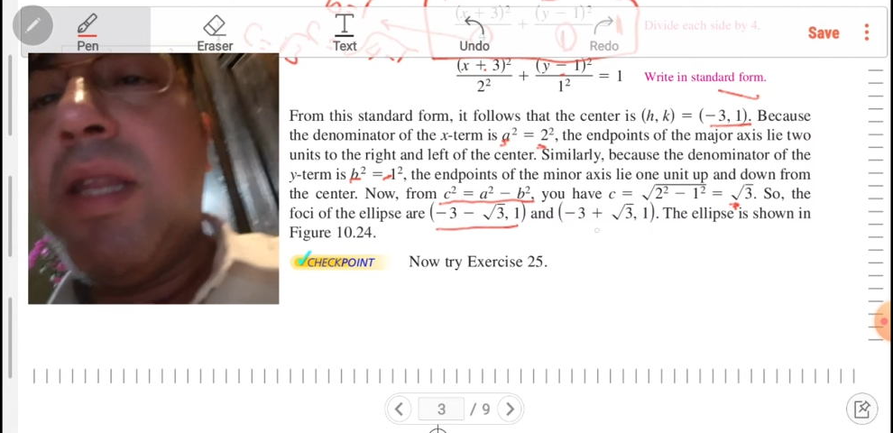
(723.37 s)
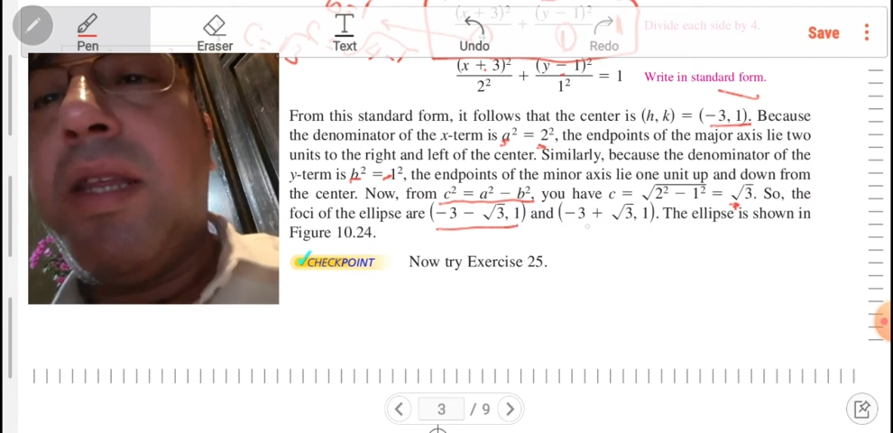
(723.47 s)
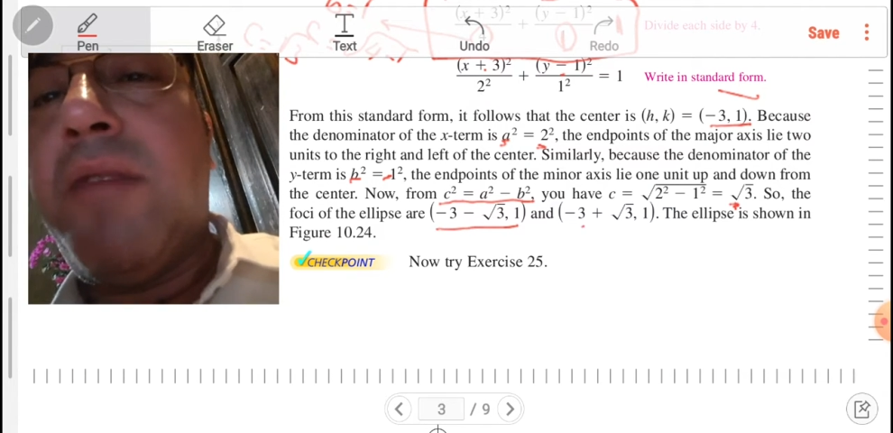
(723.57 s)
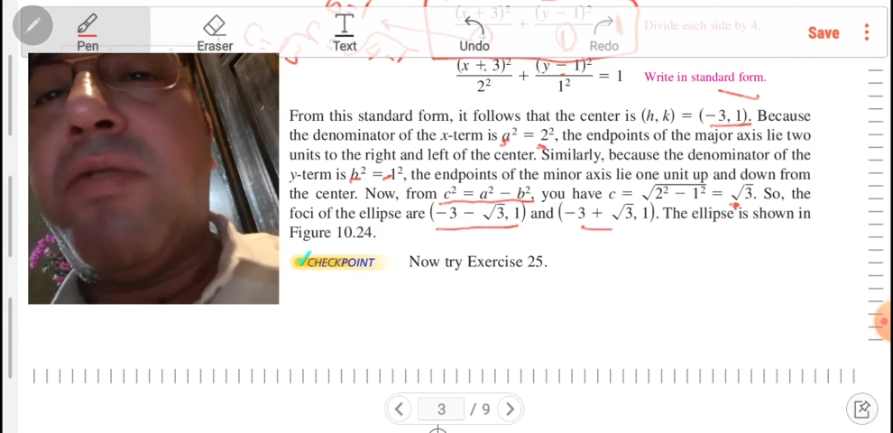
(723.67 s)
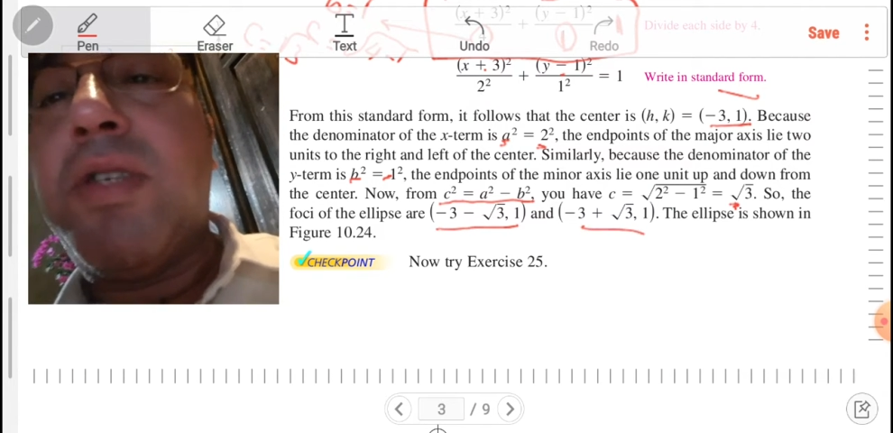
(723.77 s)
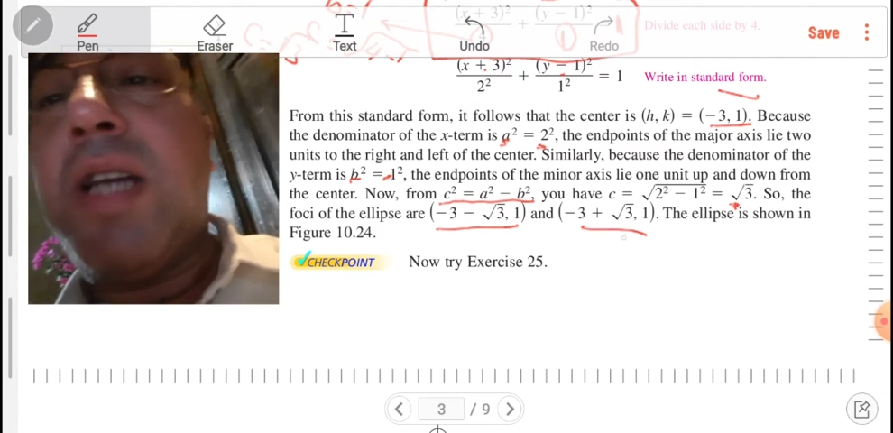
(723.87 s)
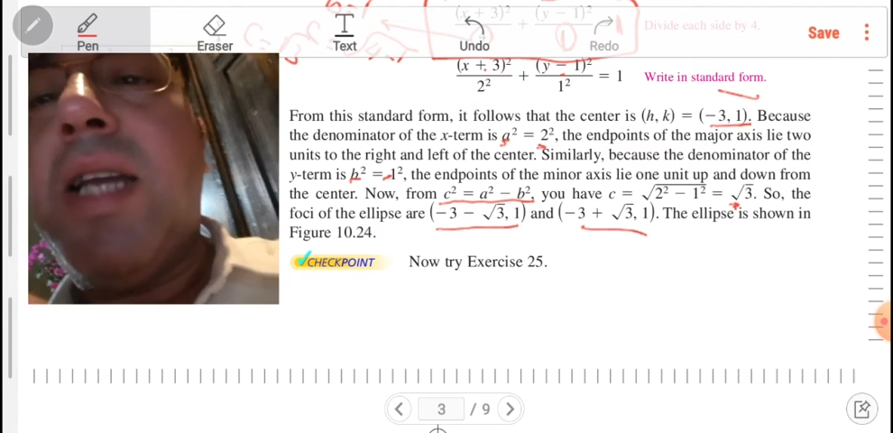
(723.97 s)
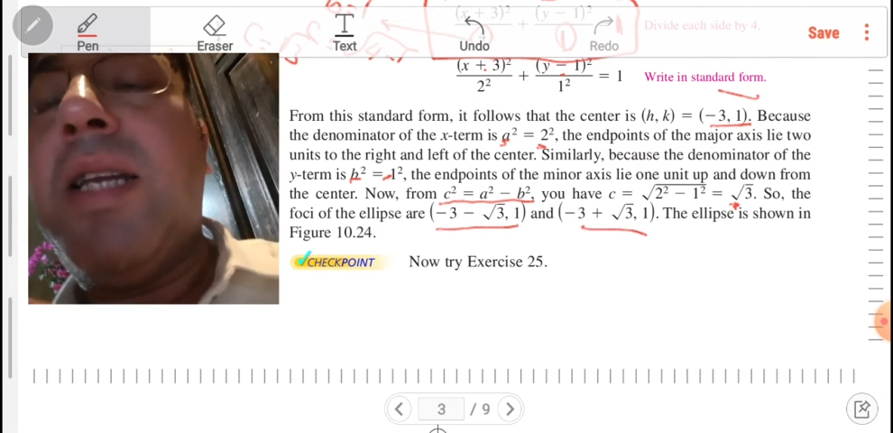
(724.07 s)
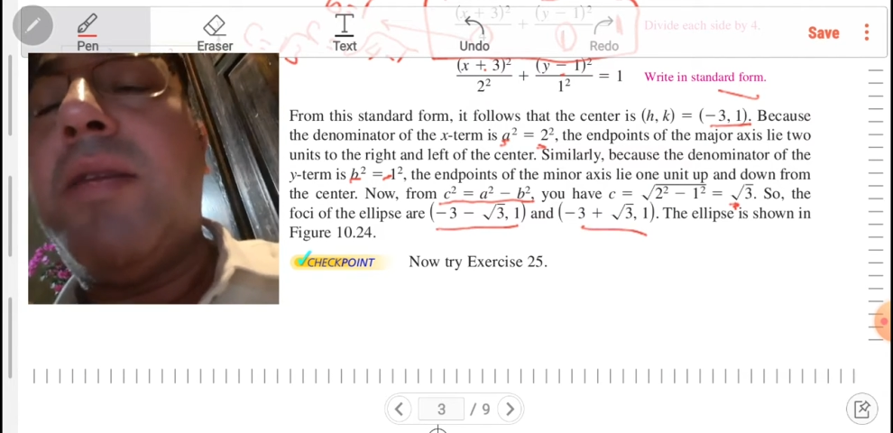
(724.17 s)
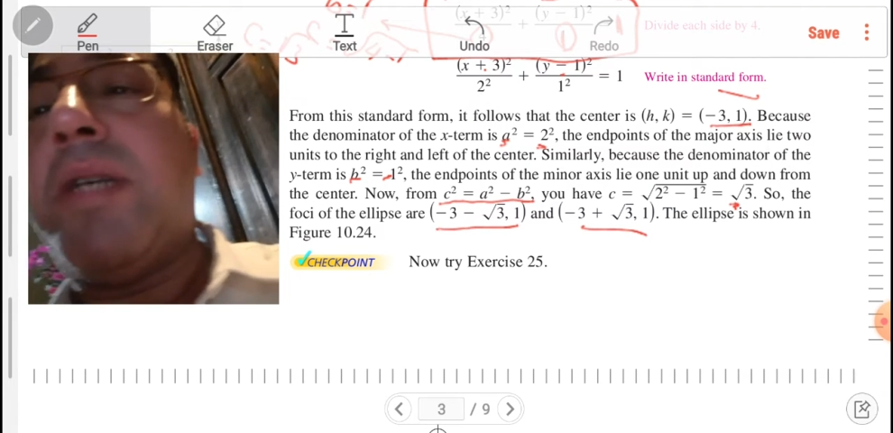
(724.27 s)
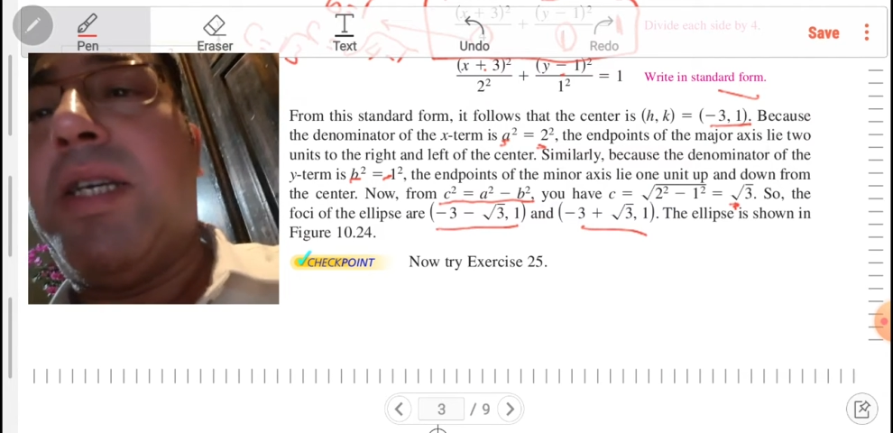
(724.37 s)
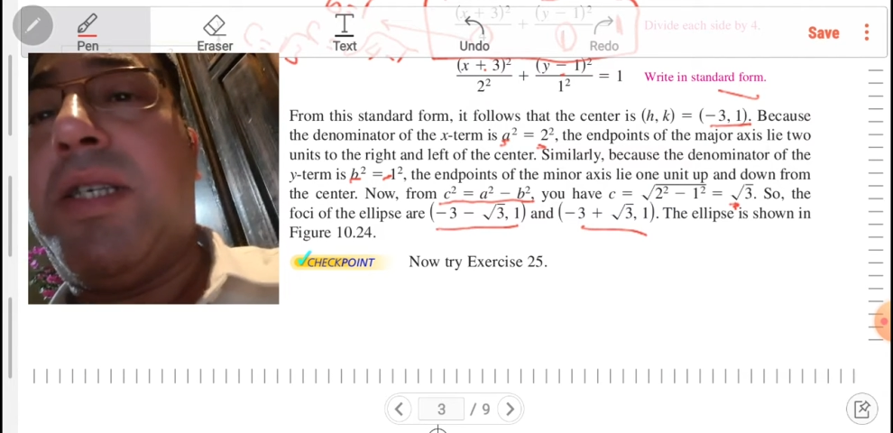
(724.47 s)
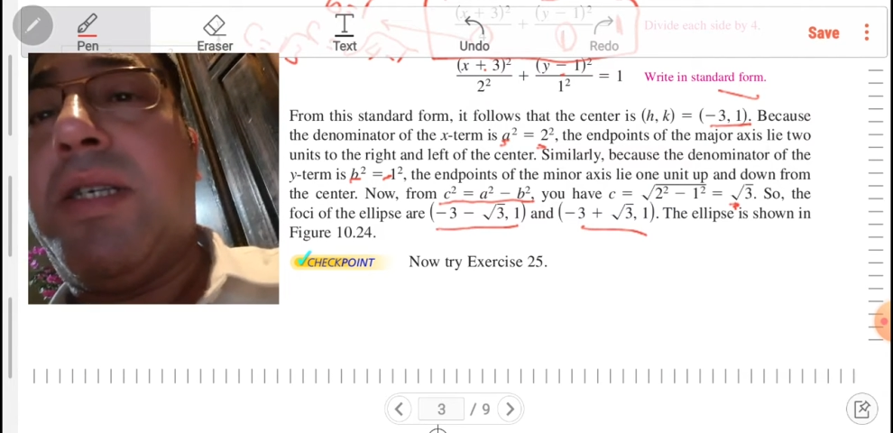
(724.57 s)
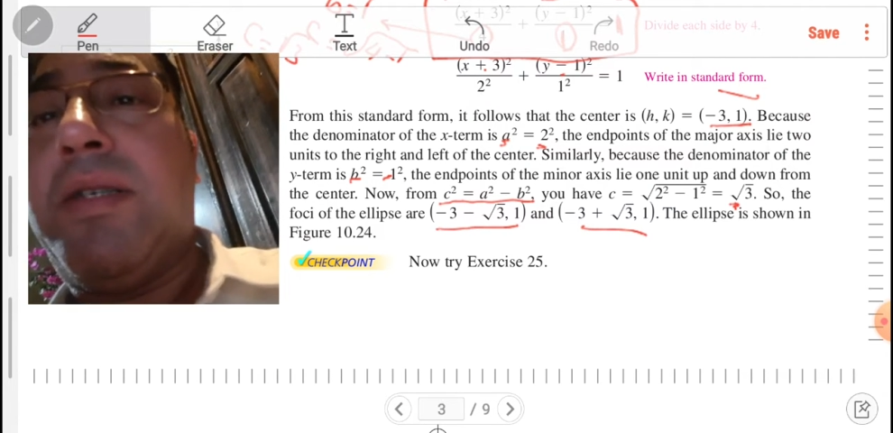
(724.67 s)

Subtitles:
the foci location.